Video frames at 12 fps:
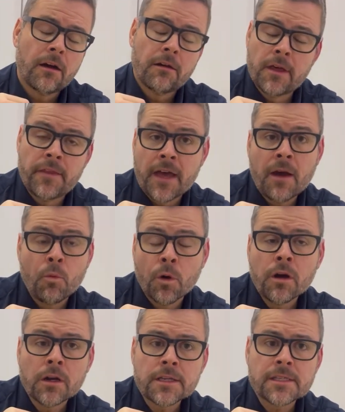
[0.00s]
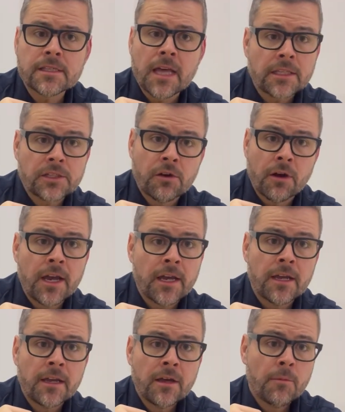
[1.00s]
And that works. That's
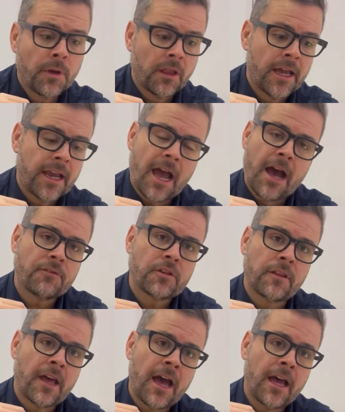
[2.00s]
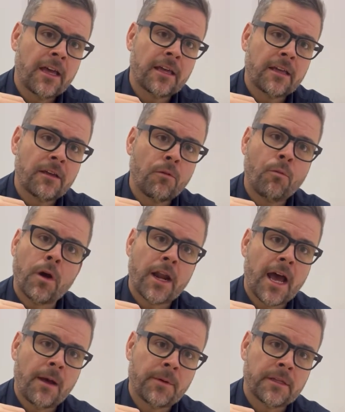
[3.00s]
great. But like after that, what
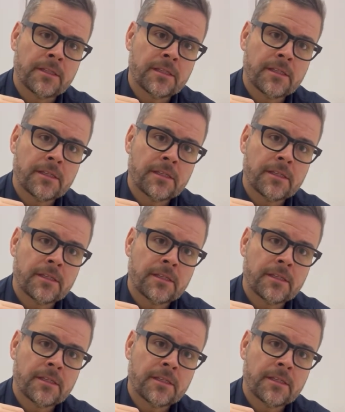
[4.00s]
happens?